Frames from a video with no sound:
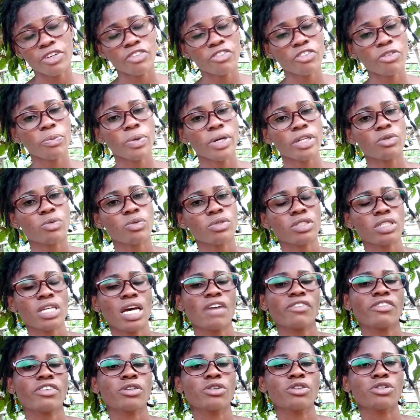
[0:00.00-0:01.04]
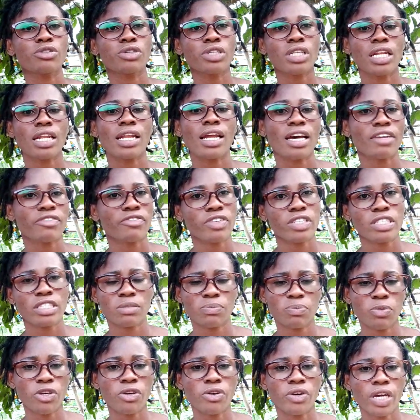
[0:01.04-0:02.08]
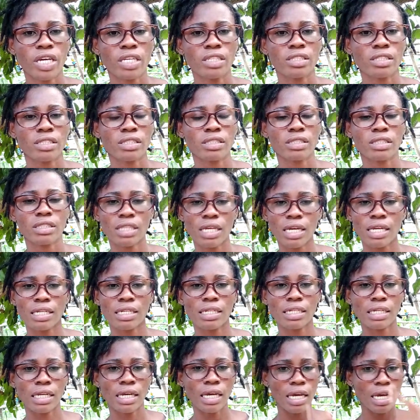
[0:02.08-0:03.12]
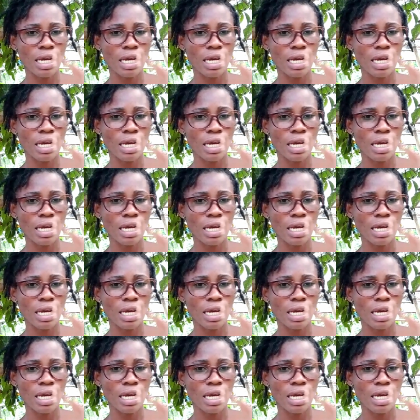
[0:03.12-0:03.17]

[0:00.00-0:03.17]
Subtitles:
Everybody wants to have a good life experience. Then